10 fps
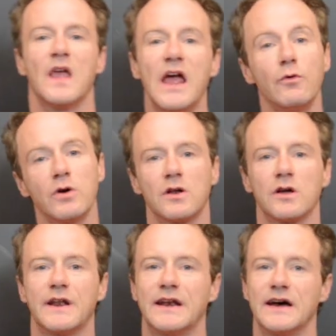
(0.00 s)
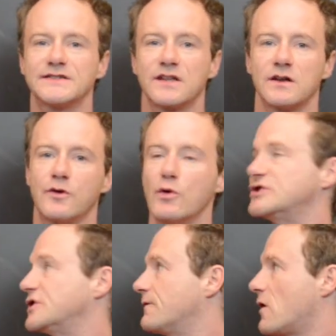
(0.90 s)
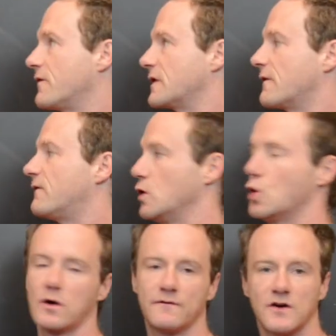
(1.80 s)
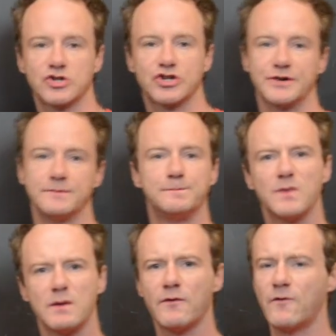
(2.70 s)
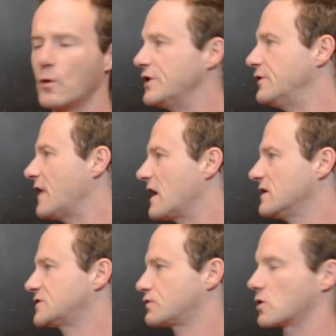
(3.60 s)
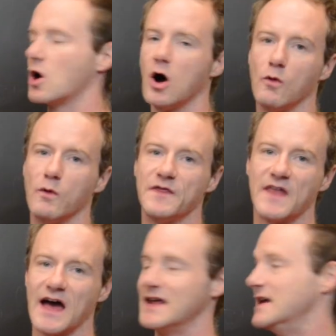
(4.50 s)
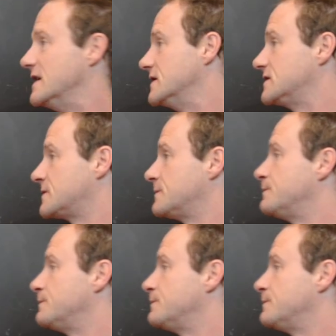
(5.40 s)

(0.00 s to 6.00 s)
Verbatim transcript: Here we're going to look at a nice little equation involving the floor function. Before we do that, let's recall what that is.